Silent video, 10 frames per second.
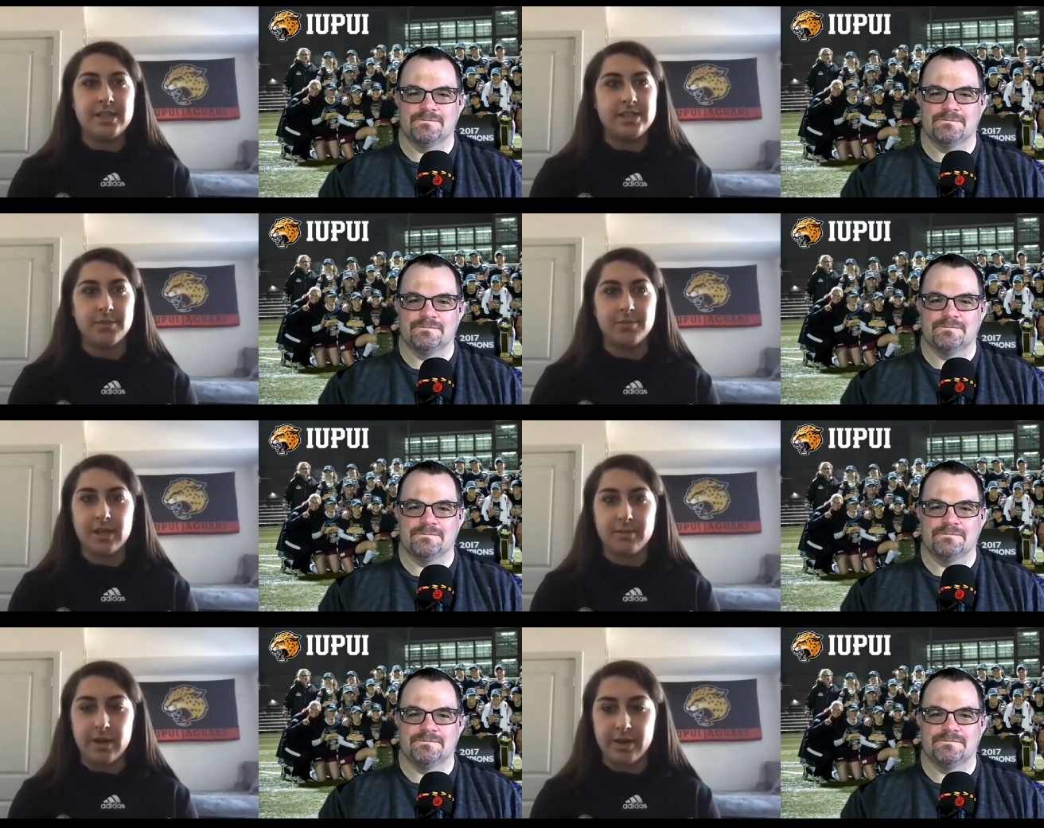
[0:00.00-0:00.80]
Speaker 1: something
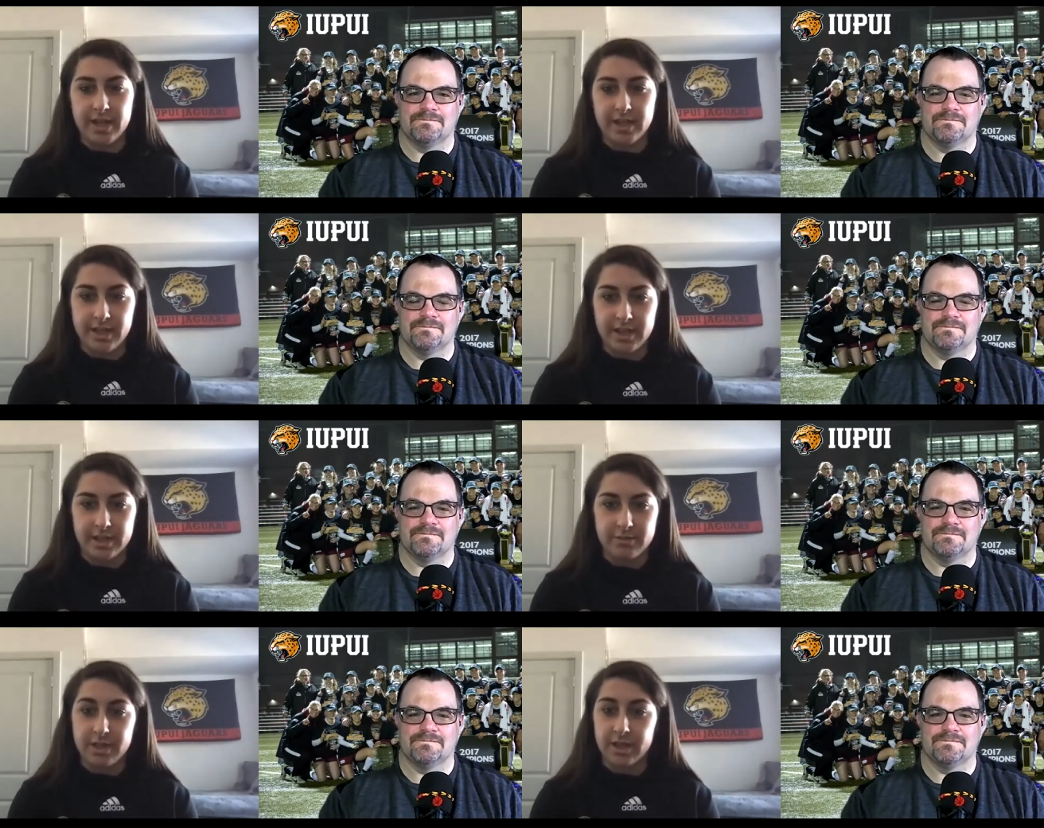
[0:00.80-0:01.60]
about
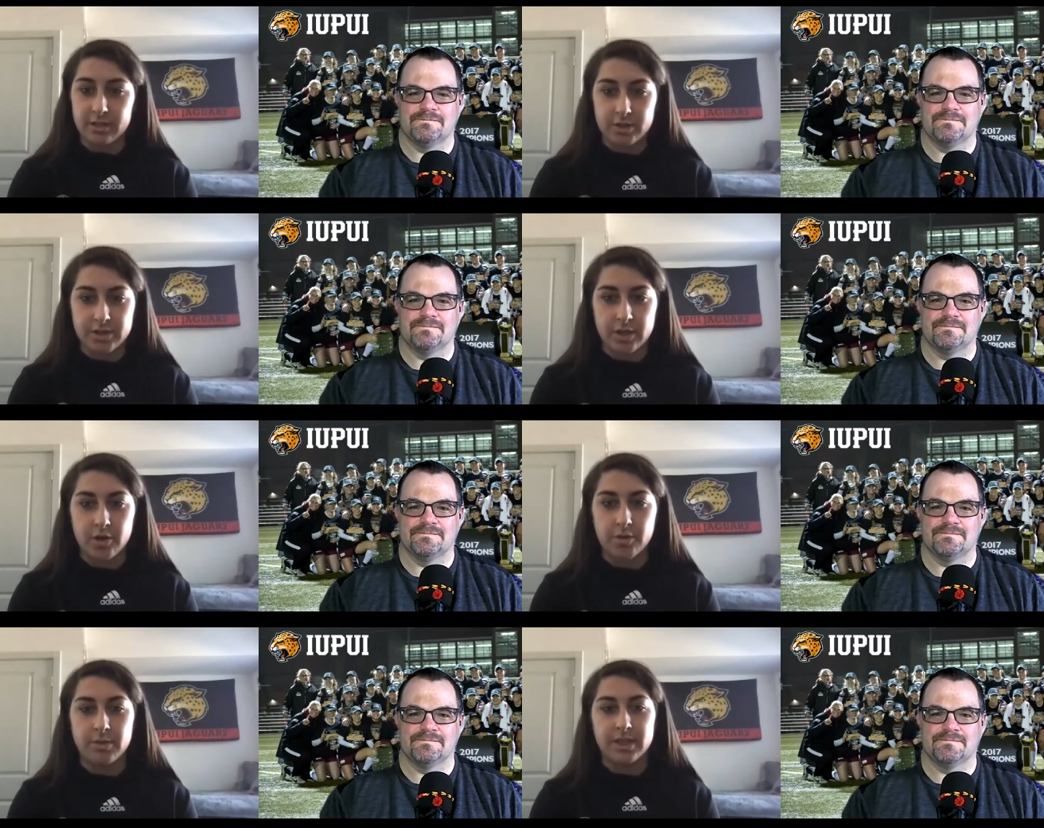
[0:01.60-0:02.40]
Indy being close to
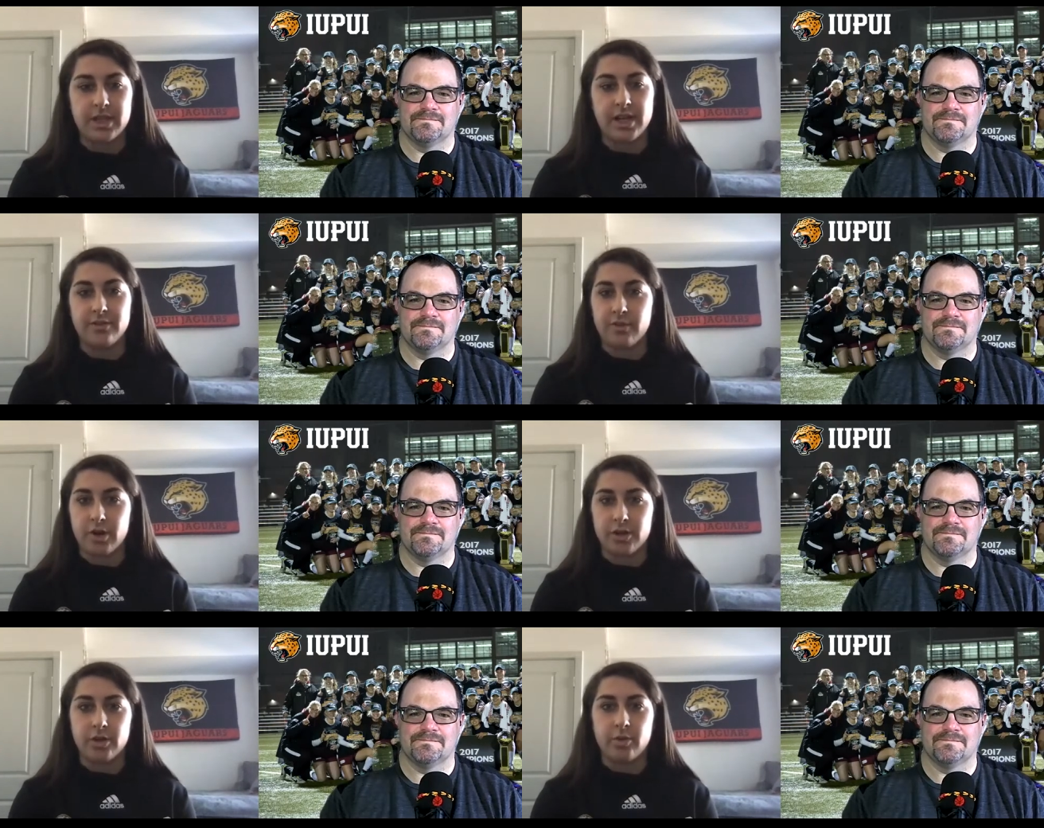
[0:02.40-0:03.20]
home but kind of
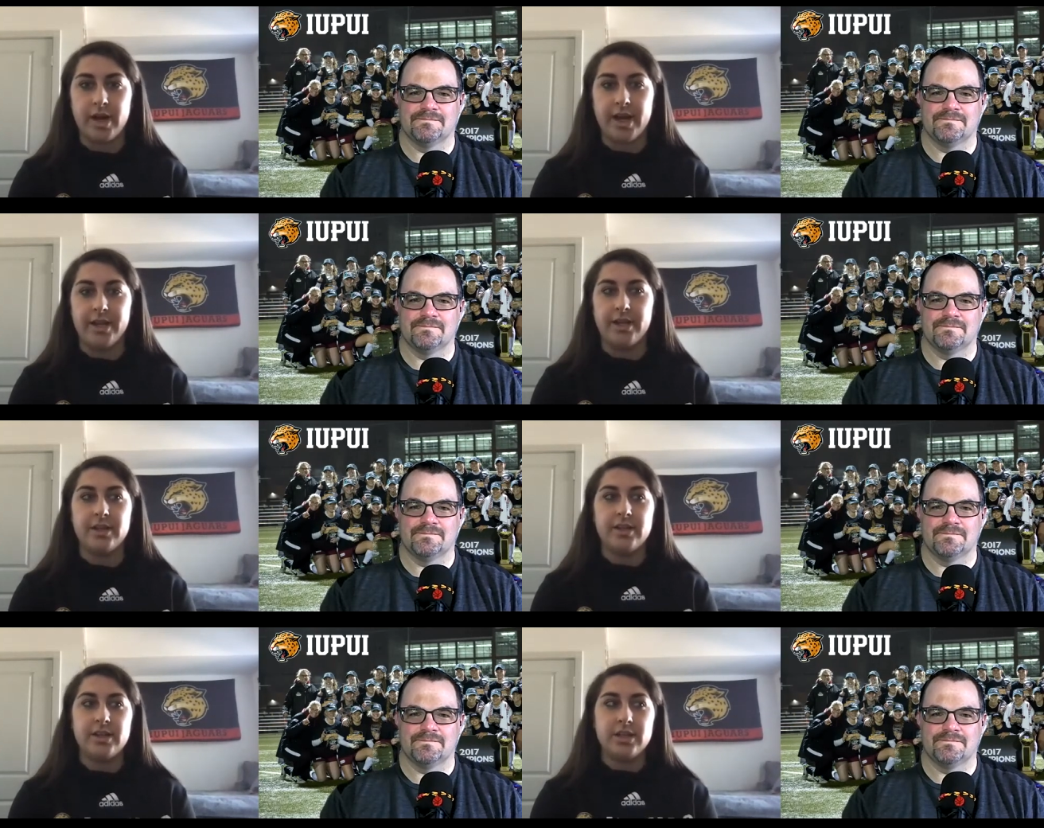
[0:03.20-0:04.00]
farther away
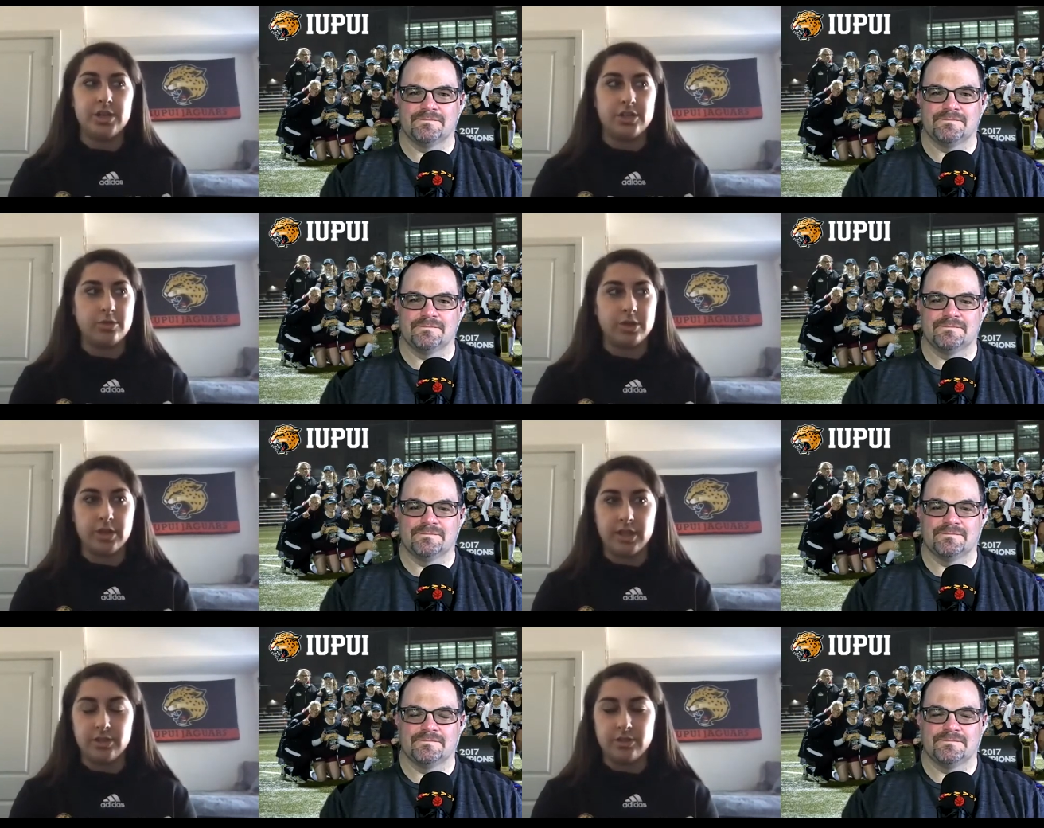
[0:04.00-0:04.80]
just
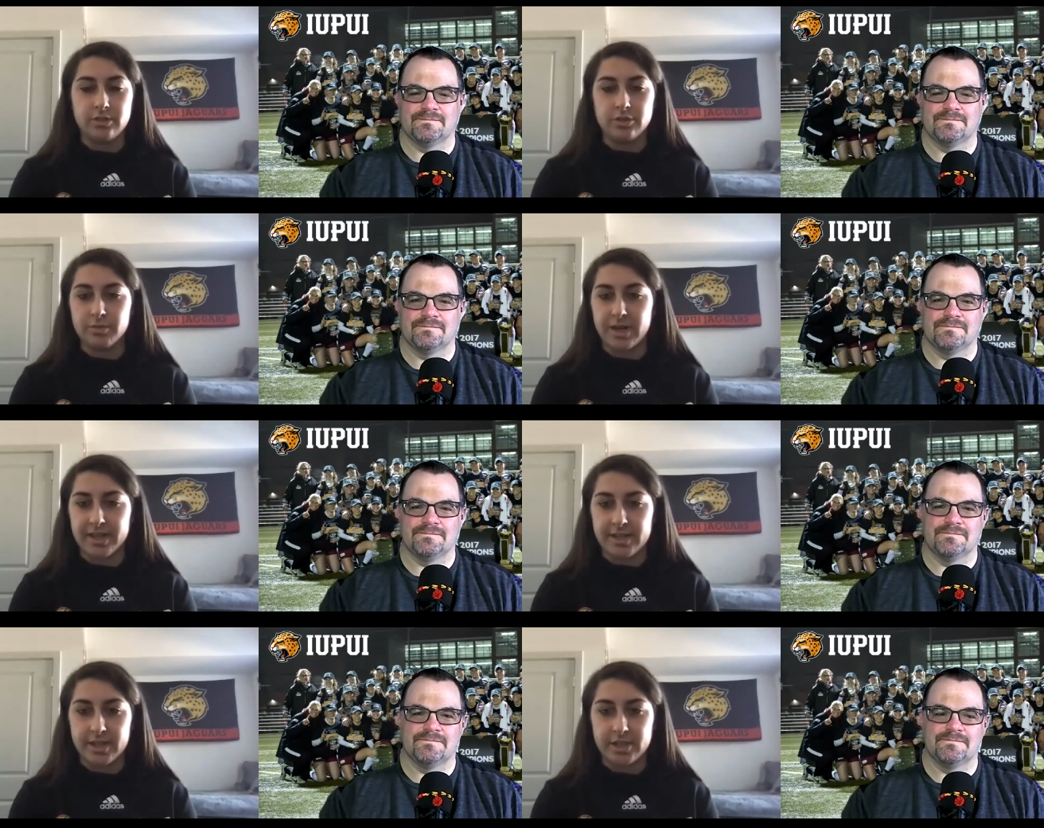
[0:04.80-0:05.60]
really drew my
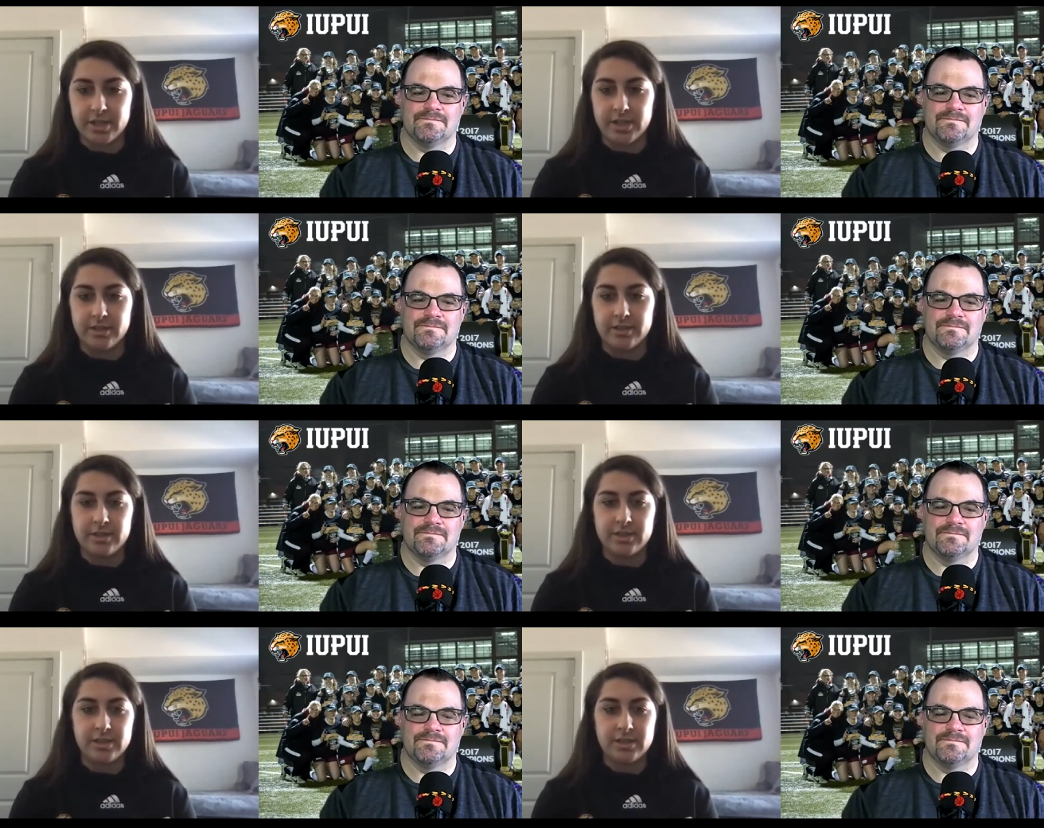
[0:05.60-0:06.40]
attention
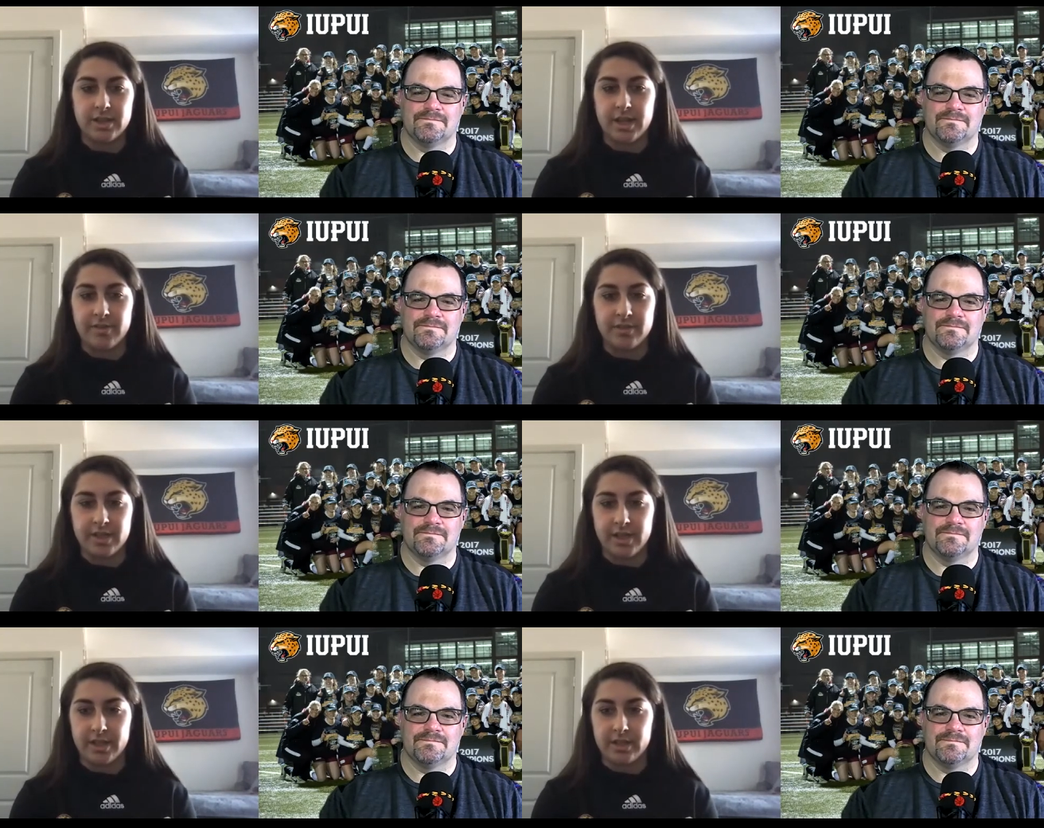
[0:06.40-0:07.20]
to
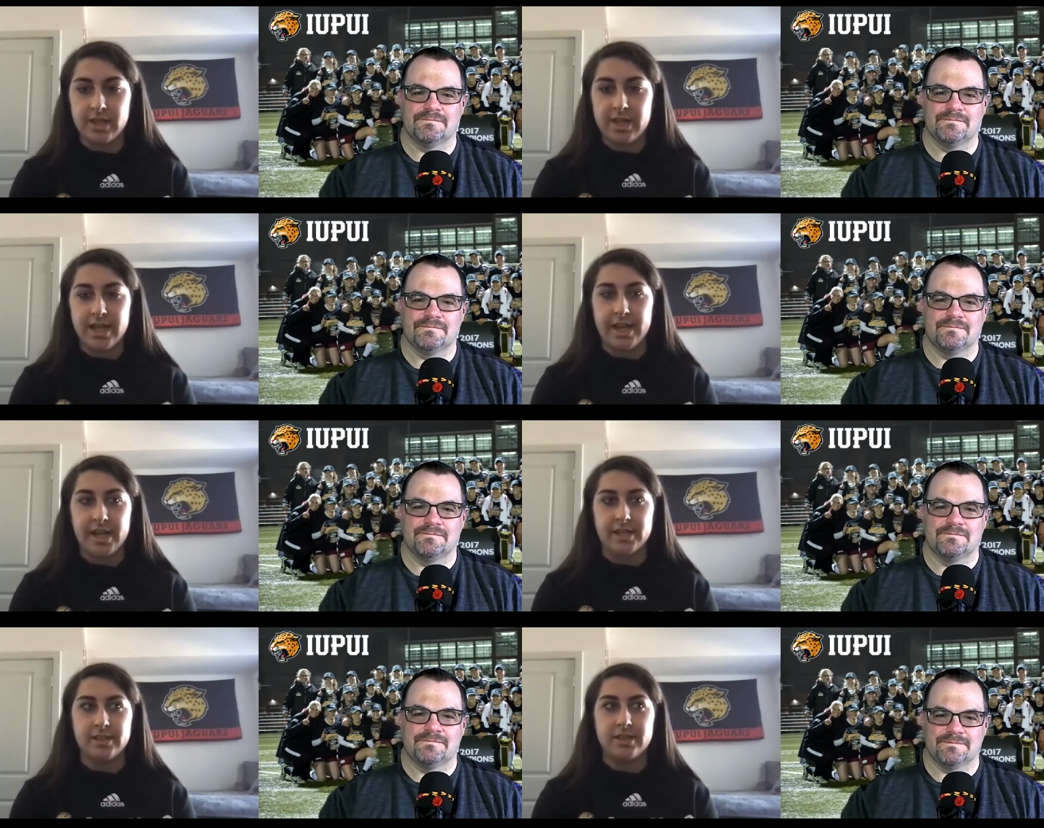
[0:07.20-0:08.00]
everything
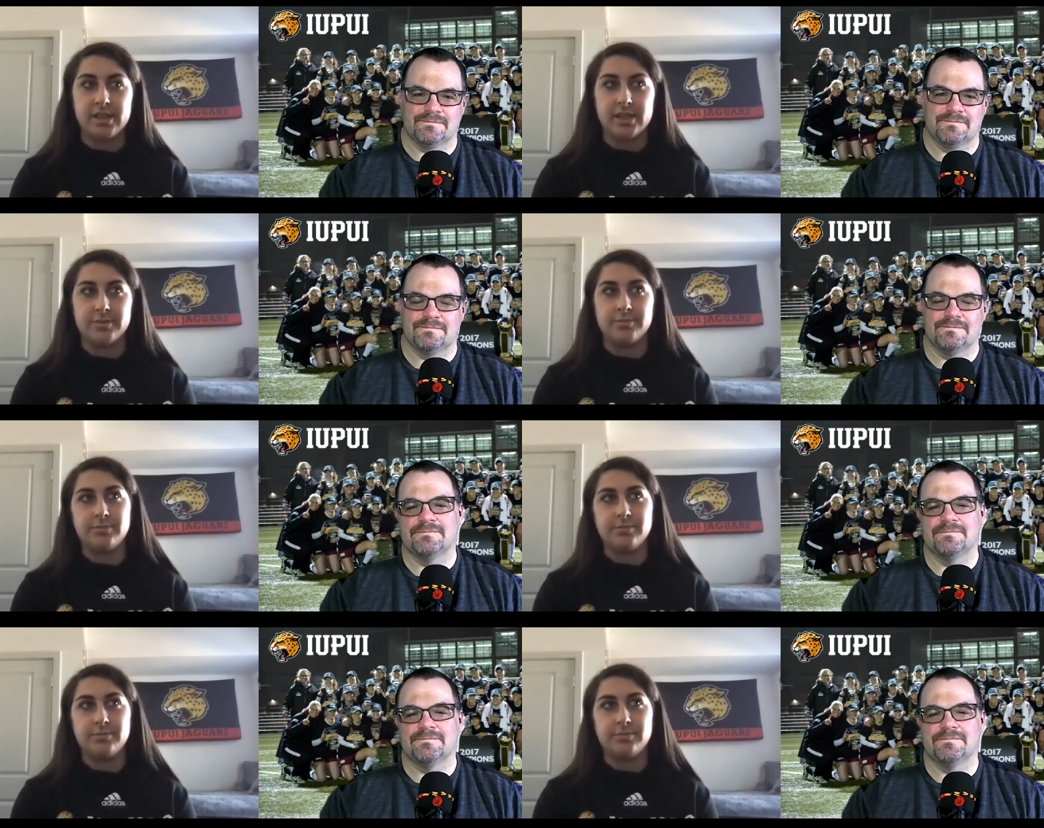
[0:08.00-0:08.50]
and the